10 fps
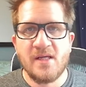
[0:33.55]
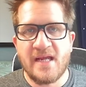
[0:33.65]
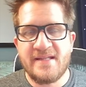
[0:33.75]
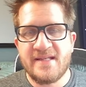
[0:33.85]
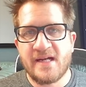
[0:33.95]

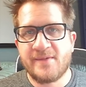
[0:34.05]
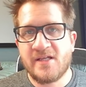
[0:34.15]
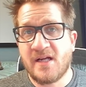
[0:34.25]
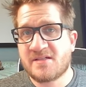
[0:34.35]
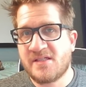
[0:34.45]
in that I'm going to
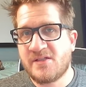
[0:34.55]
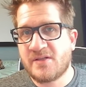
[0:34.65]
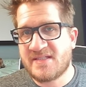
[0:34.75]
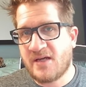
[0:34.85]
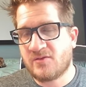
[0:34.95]
actually do a
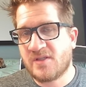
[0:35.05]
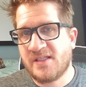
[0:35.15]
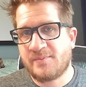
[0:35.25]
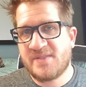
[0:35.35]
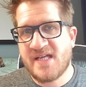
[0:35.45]
sound
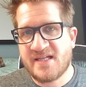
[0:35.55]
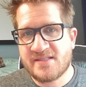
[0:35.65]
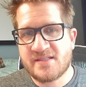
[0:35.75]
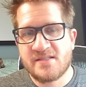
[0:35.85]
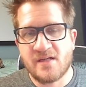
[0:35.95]
clip
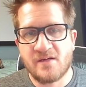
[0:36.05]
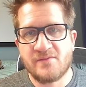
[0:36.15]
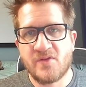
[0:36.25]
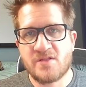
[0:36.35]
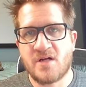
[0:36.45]
test of
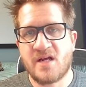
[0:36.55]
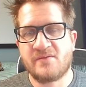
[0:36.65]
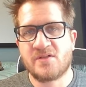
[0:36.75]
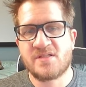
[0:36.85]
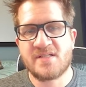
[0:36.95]
the
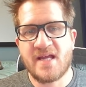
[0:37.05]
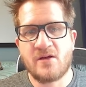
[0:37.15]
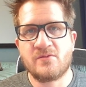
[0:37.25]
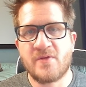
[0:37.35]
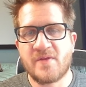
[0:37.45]
driver's
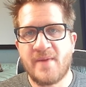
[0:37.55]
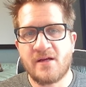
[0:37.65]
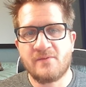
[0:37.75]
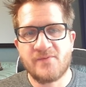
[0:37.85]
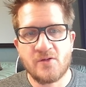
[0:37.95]
sound with a
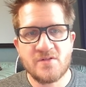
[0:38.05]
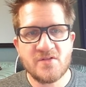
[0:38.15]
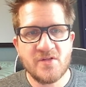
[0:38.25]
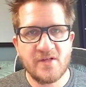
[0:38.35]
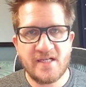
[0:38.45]
microphone, so
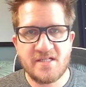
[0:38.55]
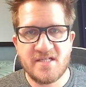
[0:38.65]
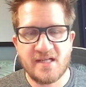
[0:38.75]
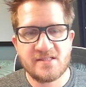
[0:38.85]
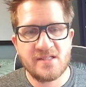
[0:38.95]
you'll get a
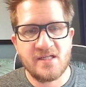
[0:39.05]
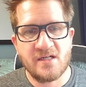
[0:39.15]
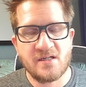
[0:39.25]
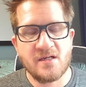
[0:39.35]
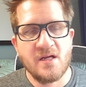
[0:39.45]
chance to hear